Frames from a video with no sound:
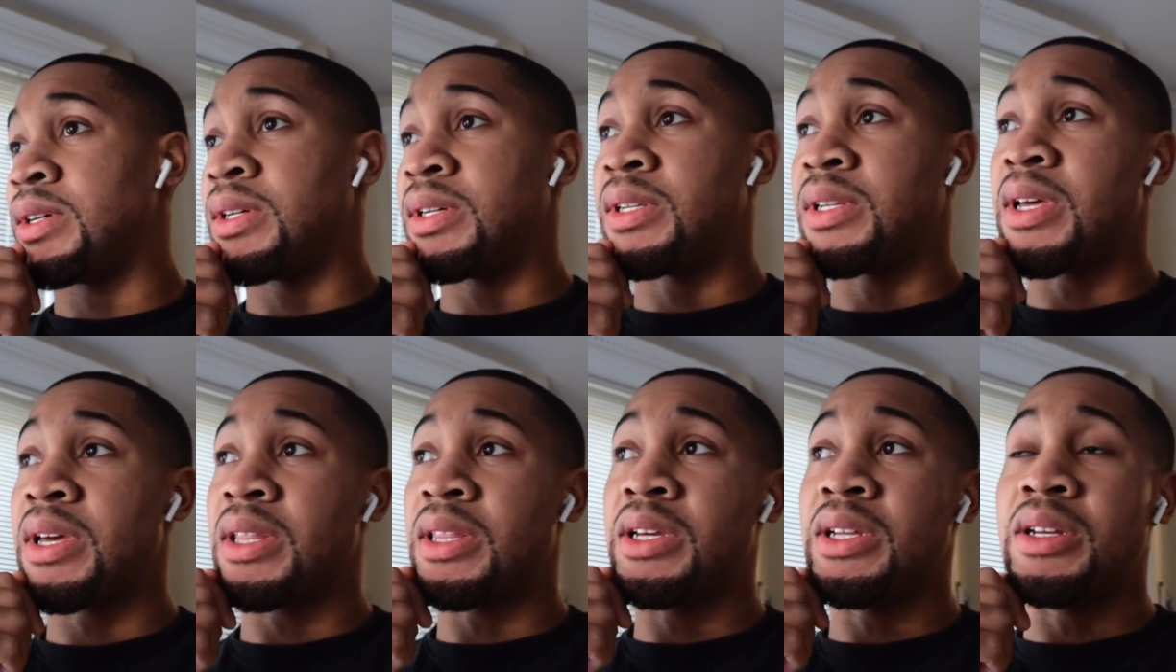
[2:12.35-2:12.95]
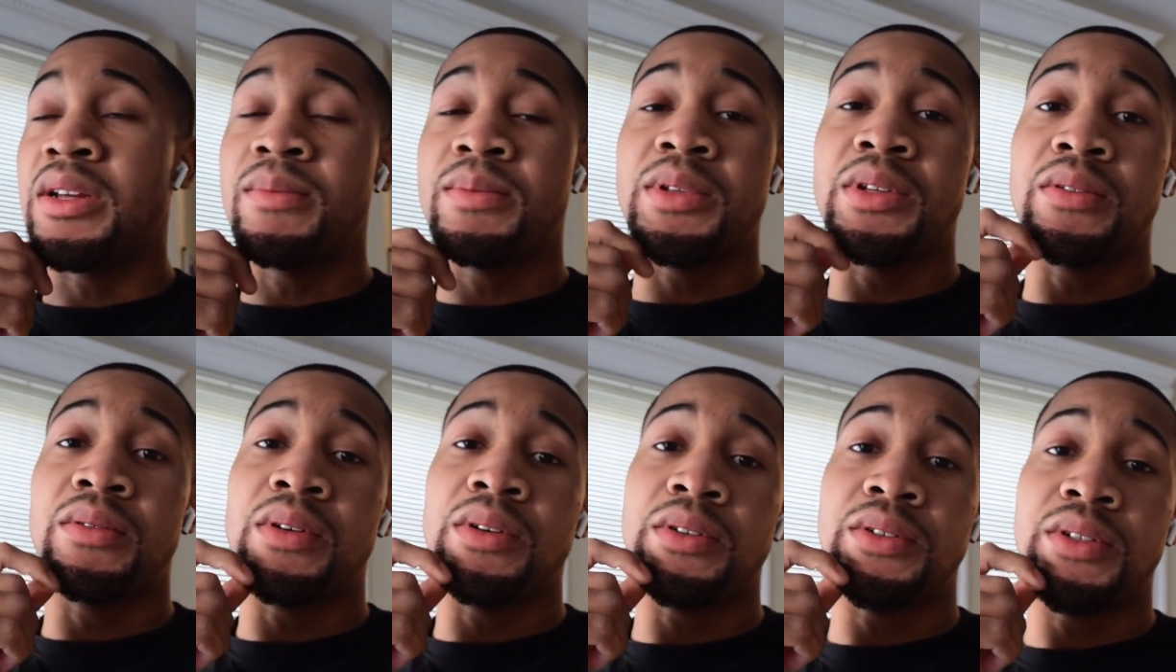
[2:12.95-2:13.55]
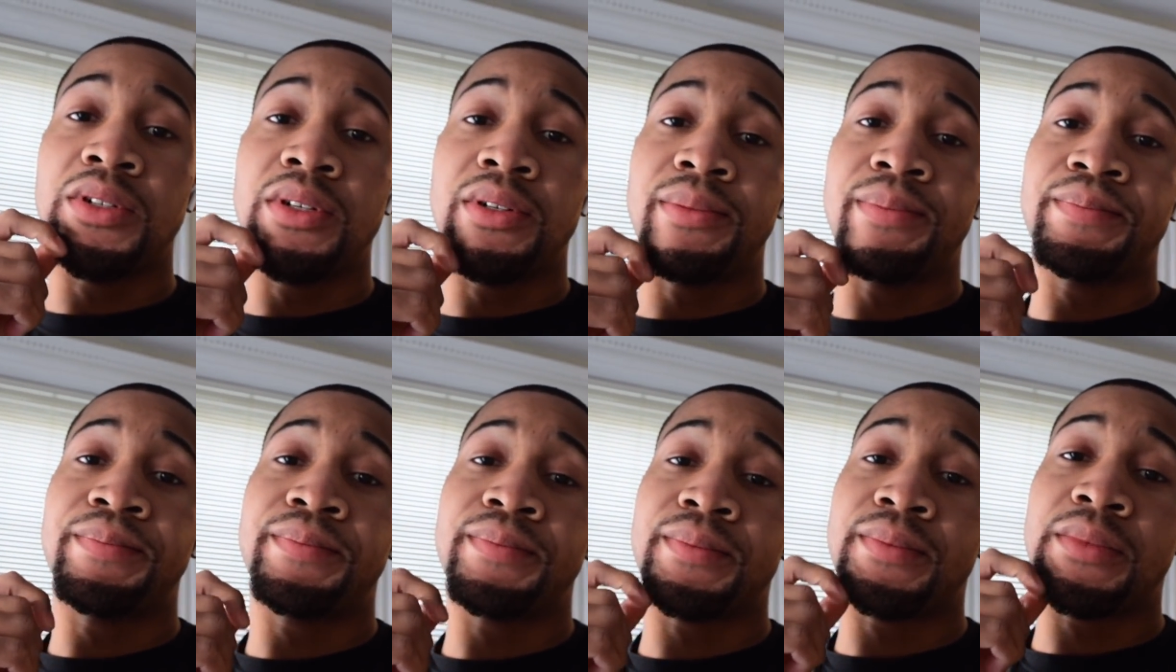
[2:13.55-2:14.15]
and like leading up to the road trip.
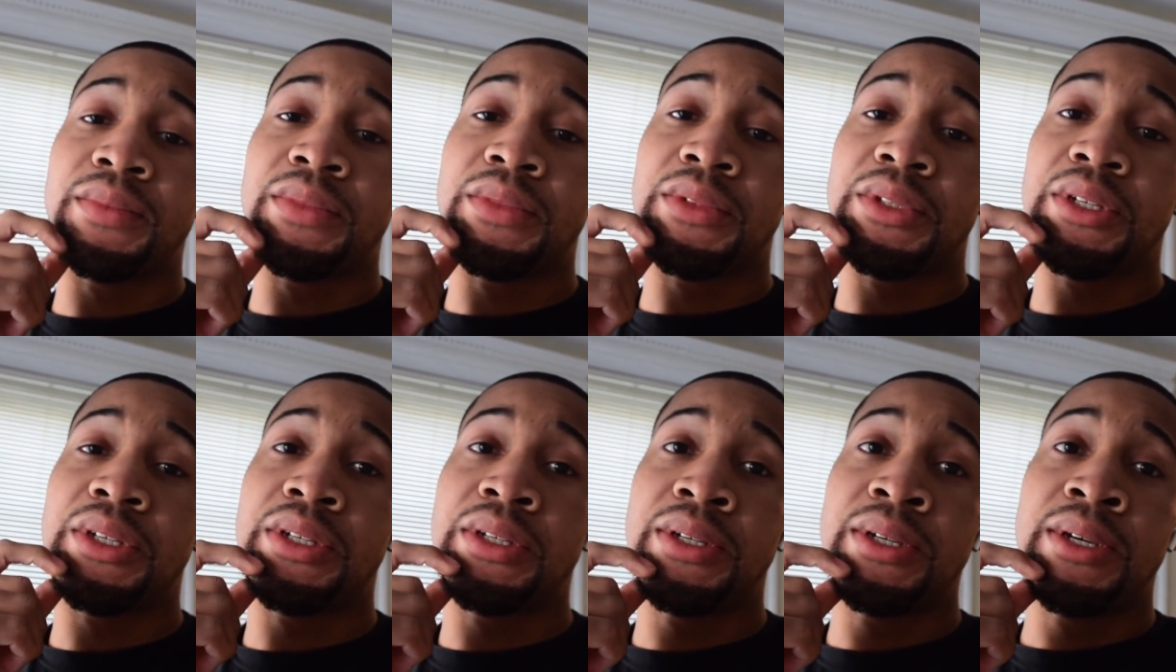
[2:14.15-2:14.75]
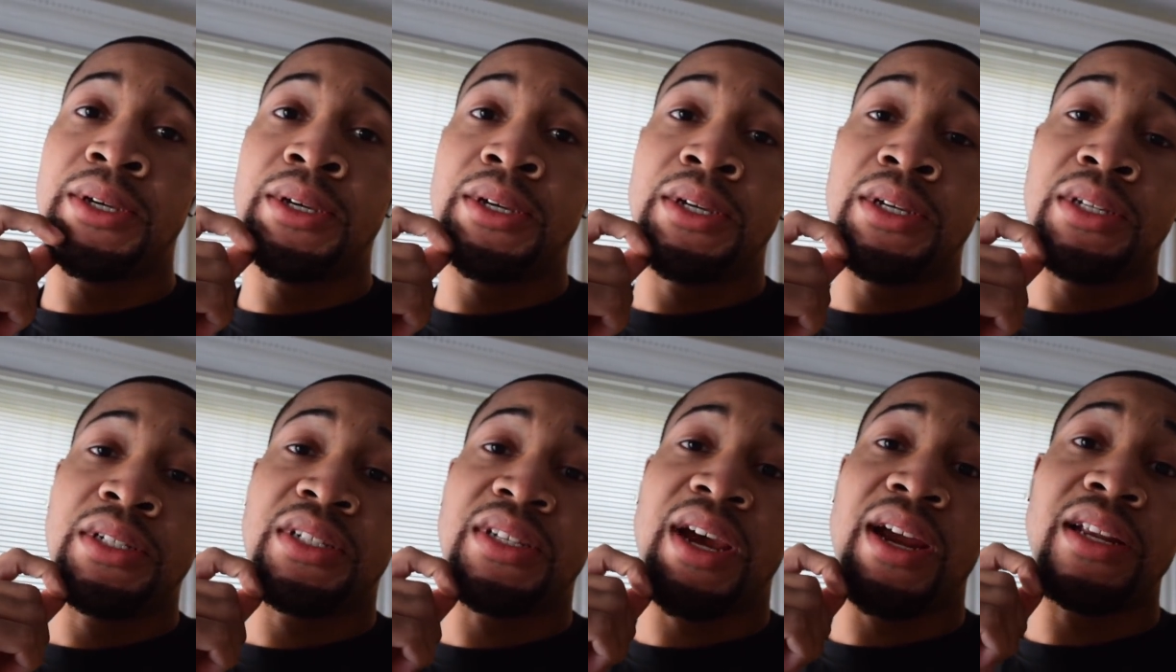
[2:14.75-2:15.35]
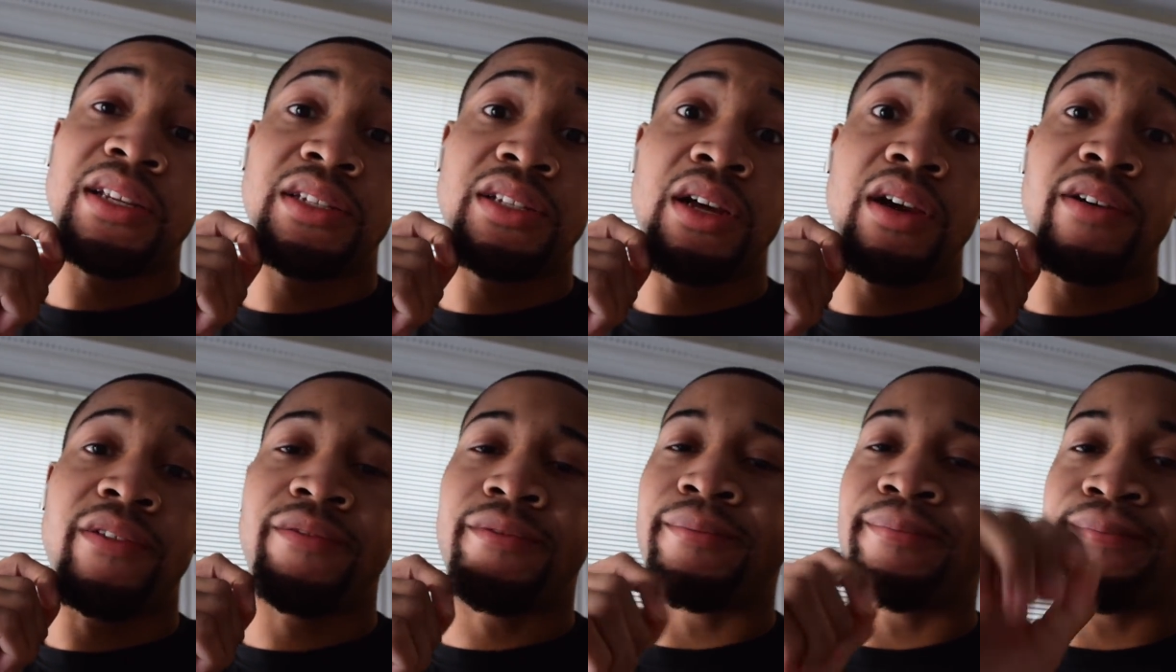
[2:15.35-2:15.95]
Exciting
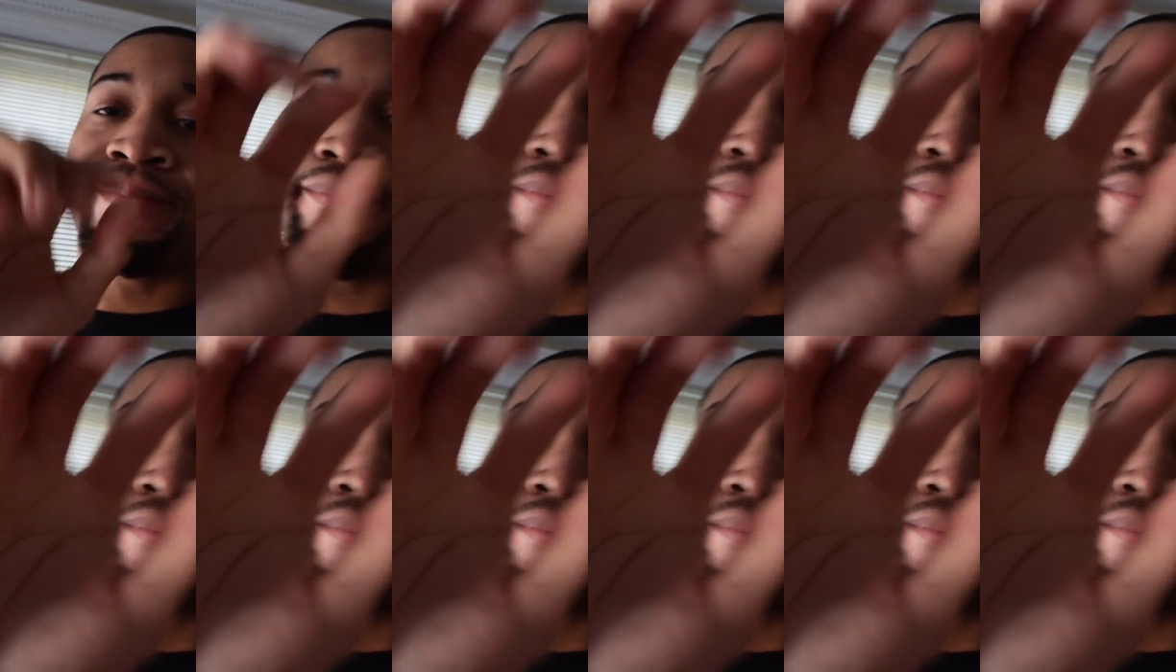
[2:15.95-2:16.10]
stuff.